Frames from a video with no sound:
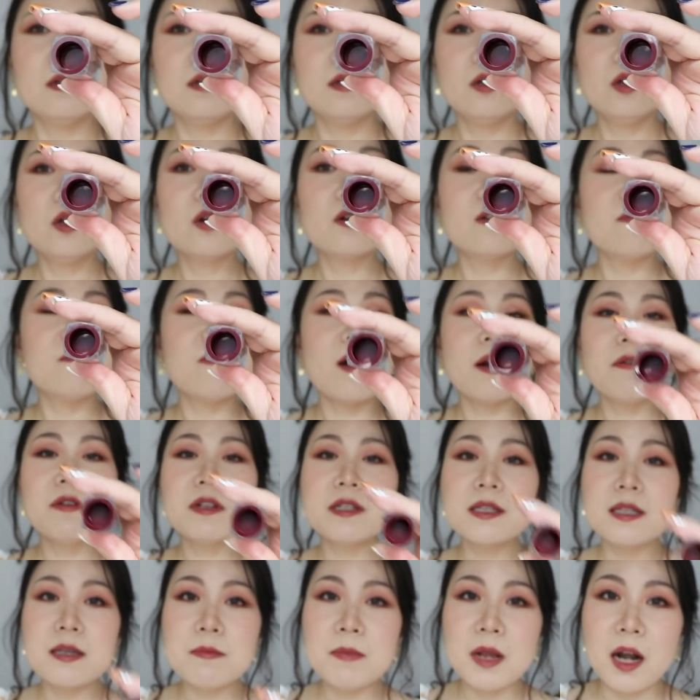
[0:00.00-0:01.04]
look very
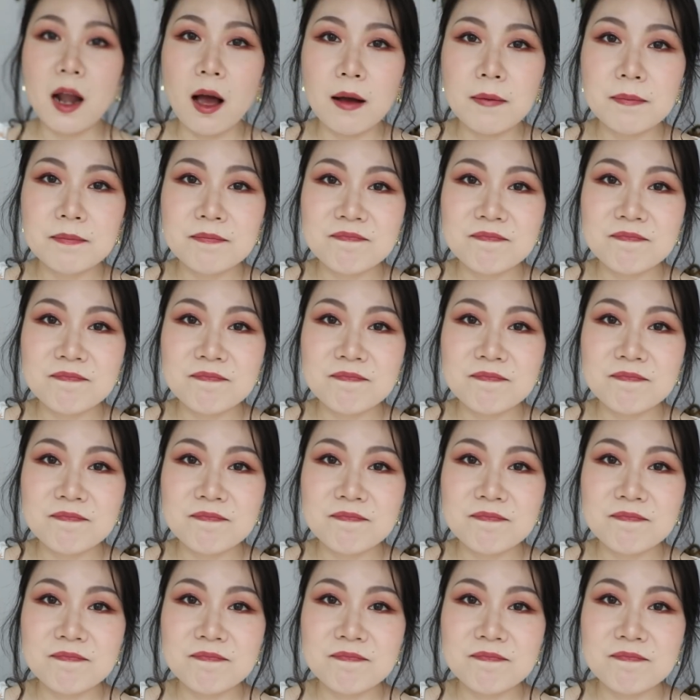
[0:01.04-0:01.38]
similar.